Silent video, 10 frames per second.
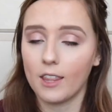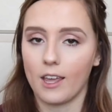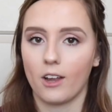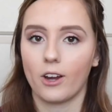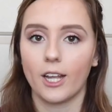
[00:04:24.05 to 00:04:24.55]

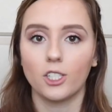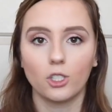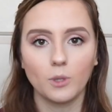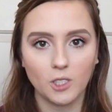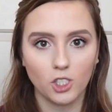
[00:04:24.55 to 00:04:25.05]
They are a
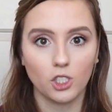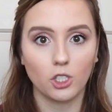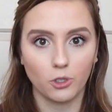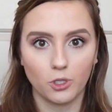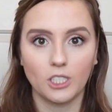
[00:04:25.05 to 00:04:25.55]
Jewish
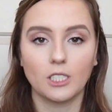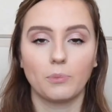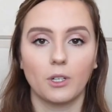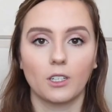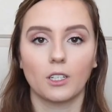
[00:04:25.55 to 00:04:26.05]
children's
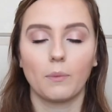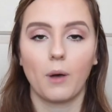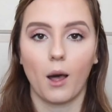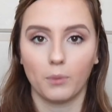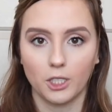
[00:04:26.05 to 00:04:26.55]
book
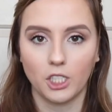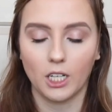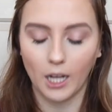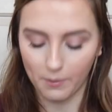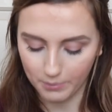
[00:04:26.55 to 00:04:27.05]

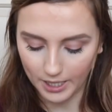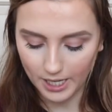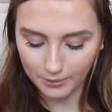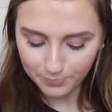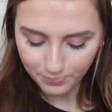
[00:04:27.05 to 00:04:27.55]
publishing
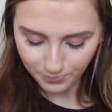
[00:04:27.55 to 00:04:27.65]
company,